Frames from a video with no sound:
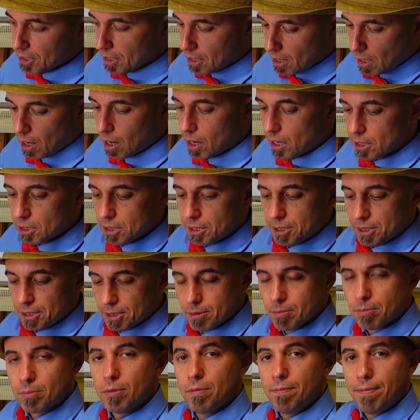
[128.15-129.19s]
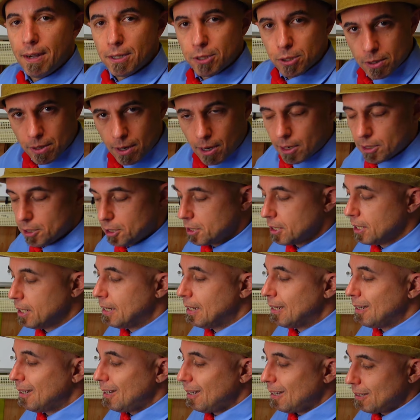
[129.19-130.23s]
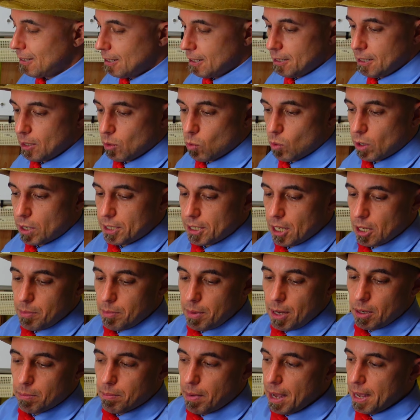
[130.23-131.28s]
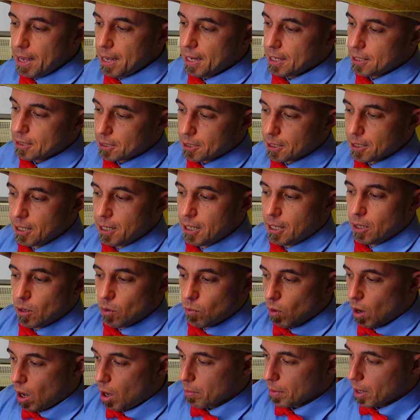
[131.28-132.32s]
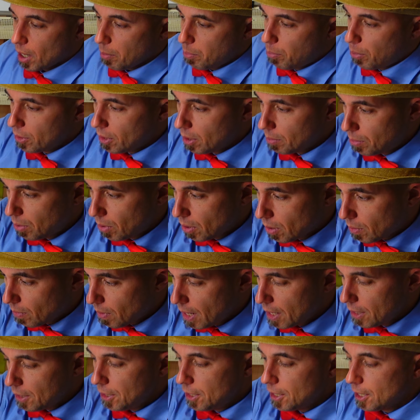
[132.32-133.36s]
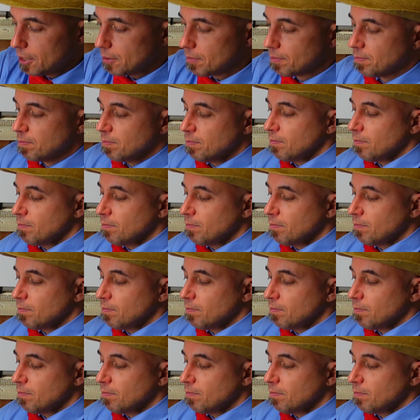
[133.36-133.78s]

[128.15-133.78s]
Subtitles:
The cards, professional cards, and then the ones I made by hand. Well, I'm going to put the book right here.